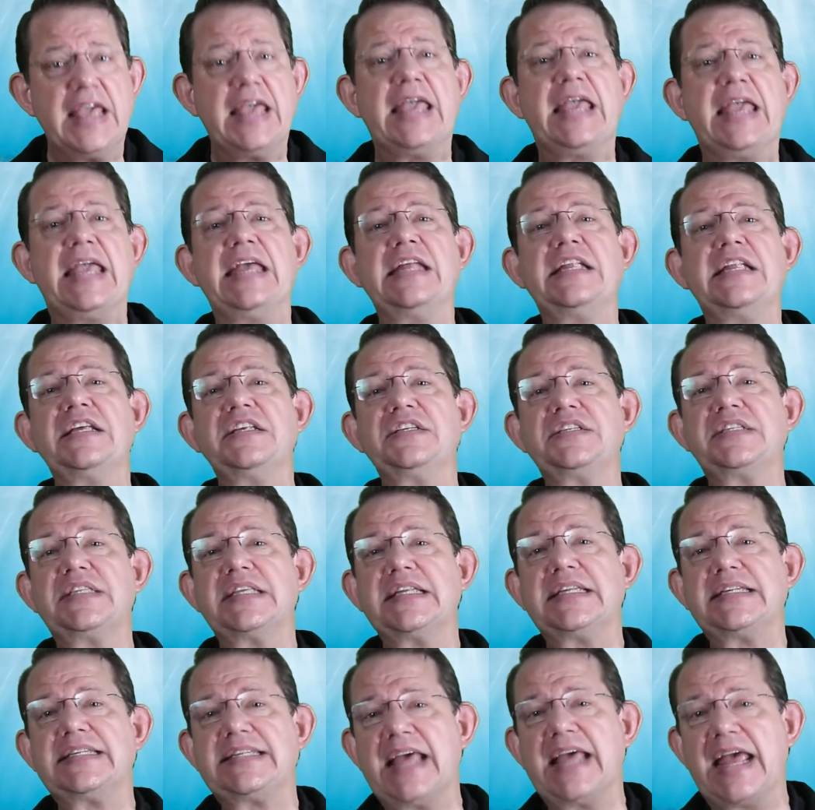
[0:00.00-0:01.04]
It is the
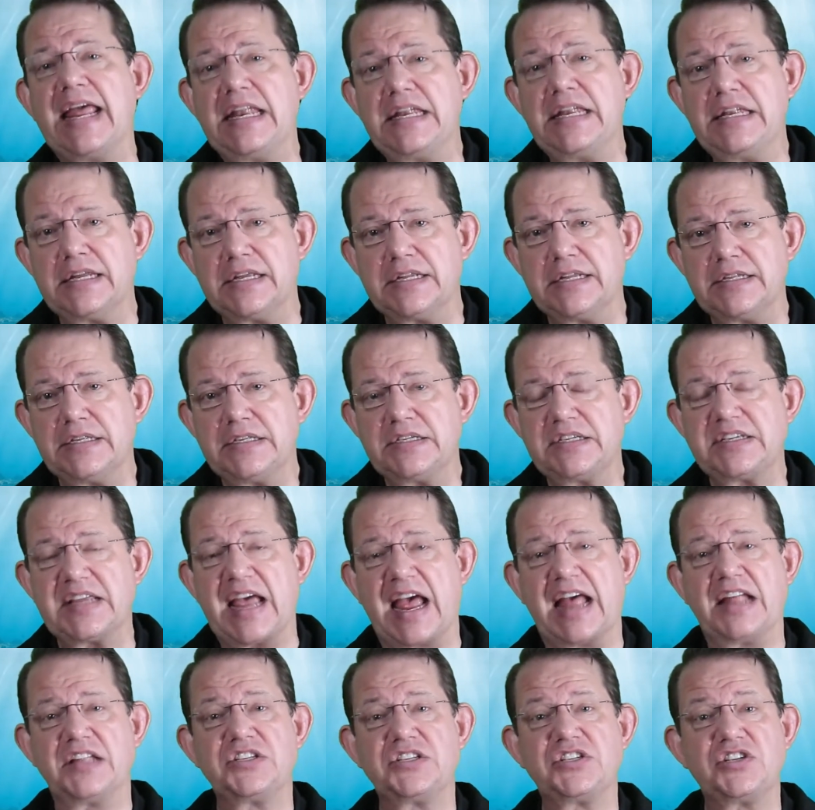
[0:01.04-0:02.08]
tendons
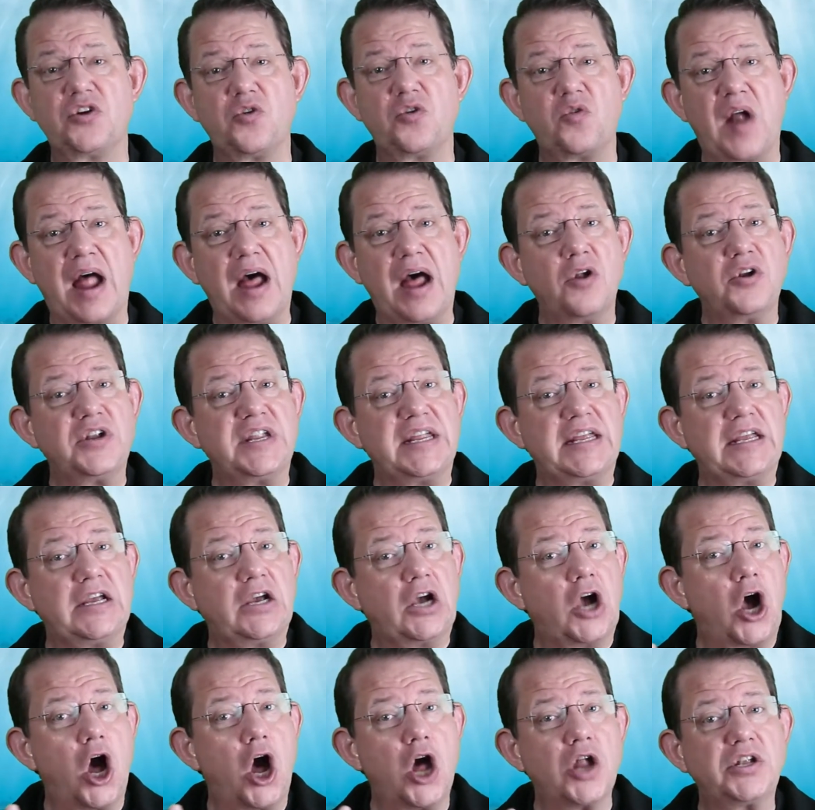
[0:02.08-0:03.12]
and surrounding
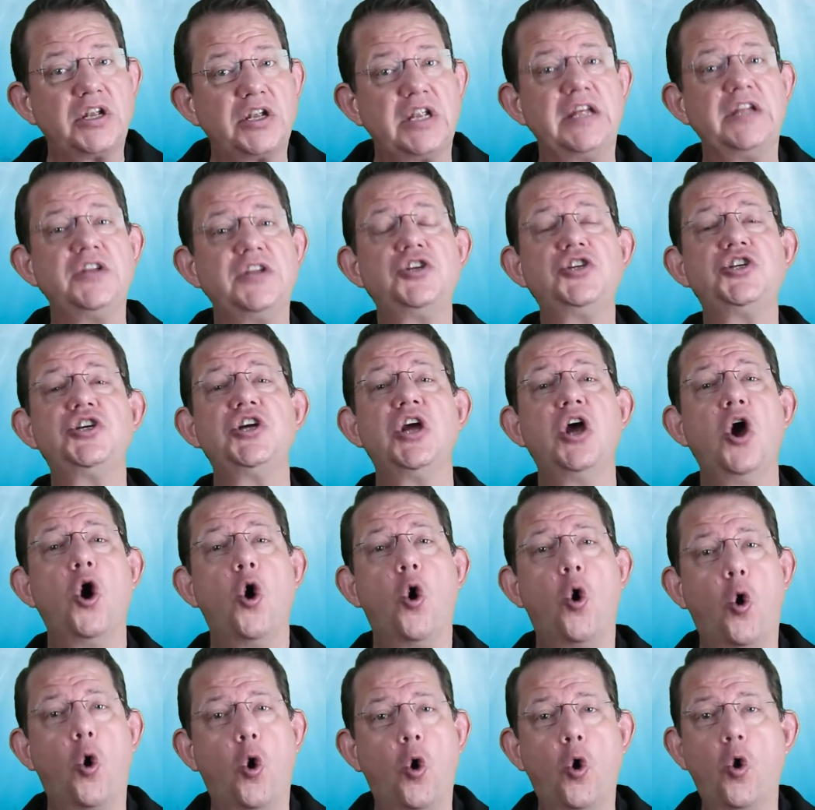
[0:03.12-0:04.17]
cartilage
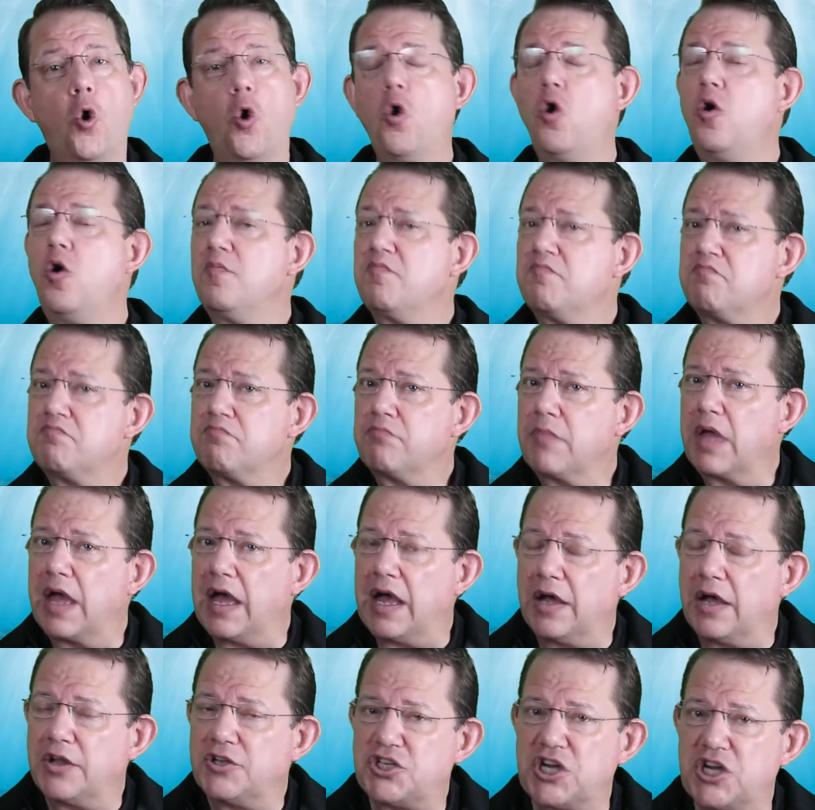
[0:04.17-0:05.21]
or
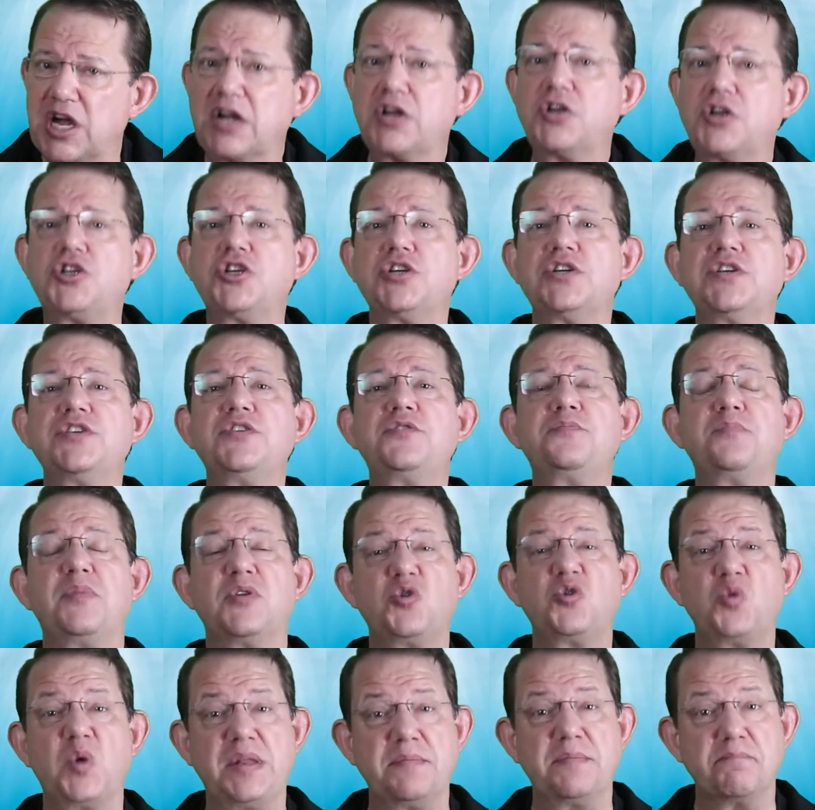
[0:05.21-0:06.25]
junctures
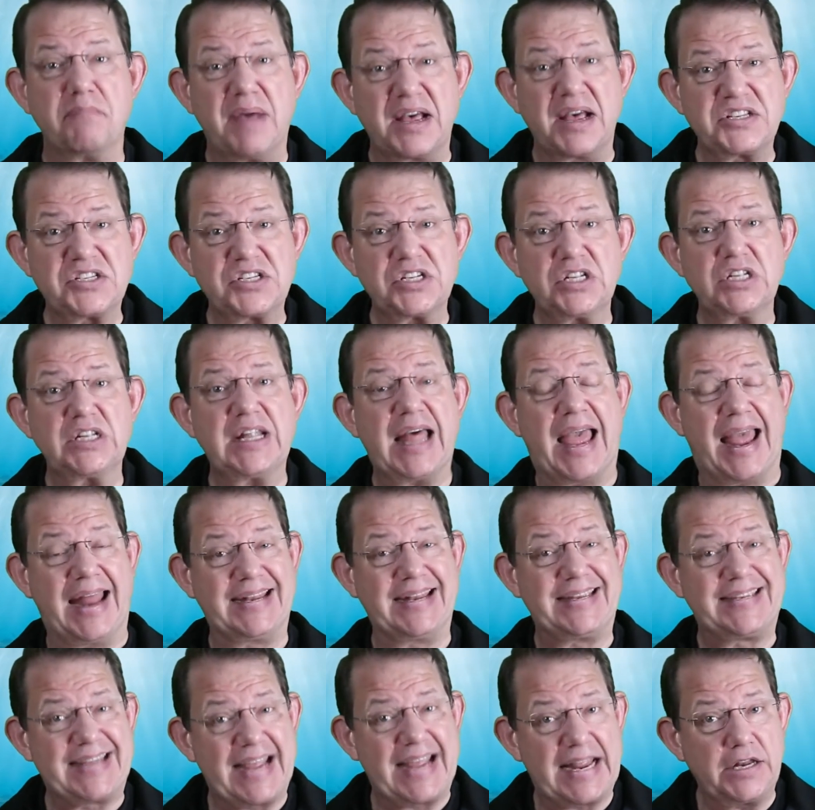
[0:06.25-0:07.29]
between muscle
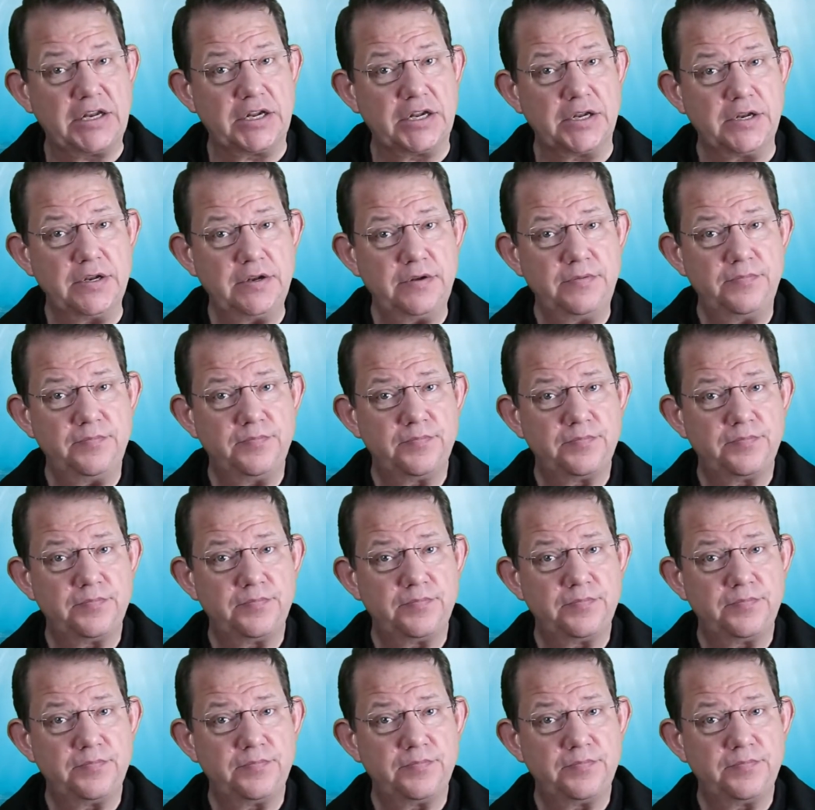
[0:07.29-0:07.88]
and tendon.